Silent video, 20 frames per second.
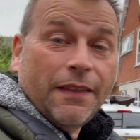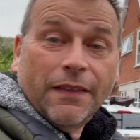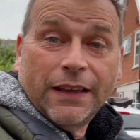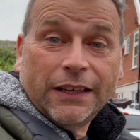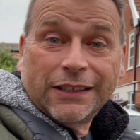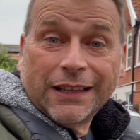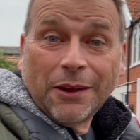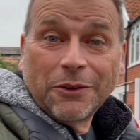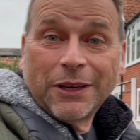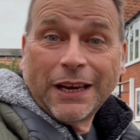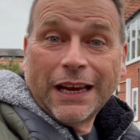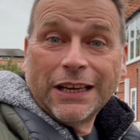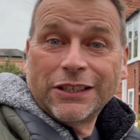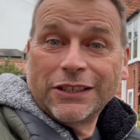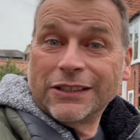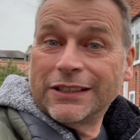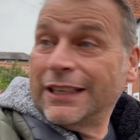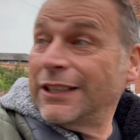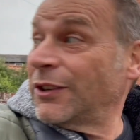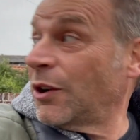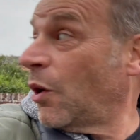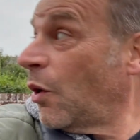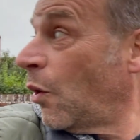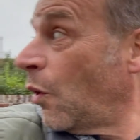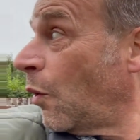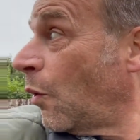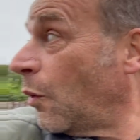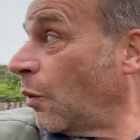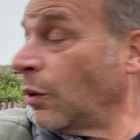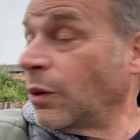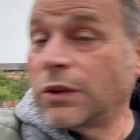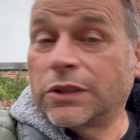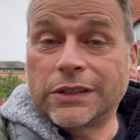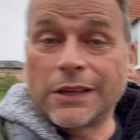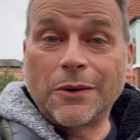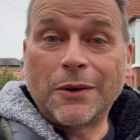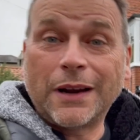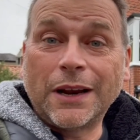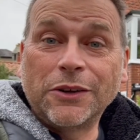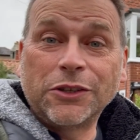these locations, these are all
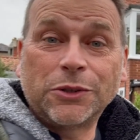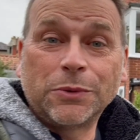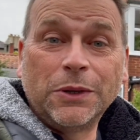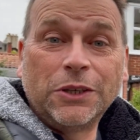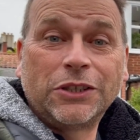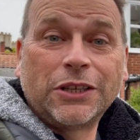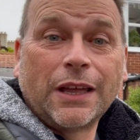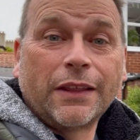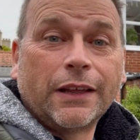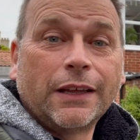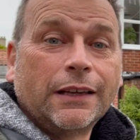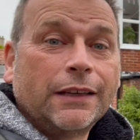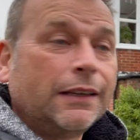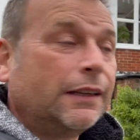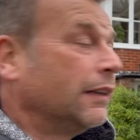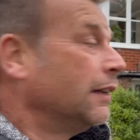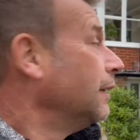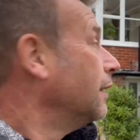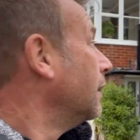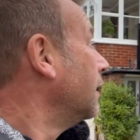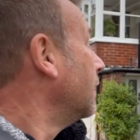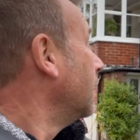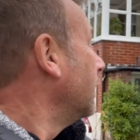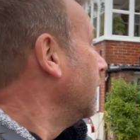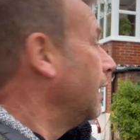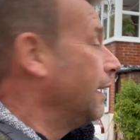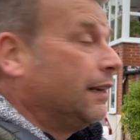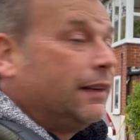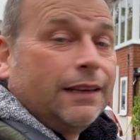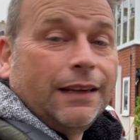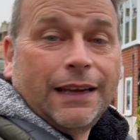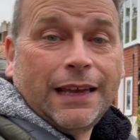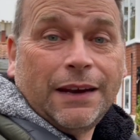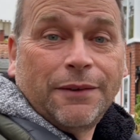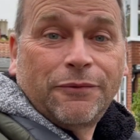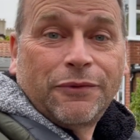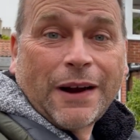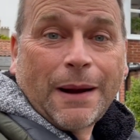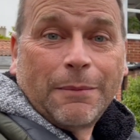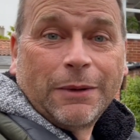so close to each other in
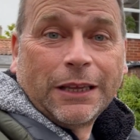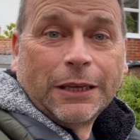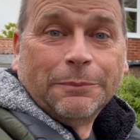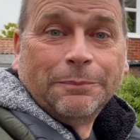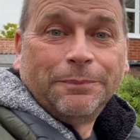Framlingham.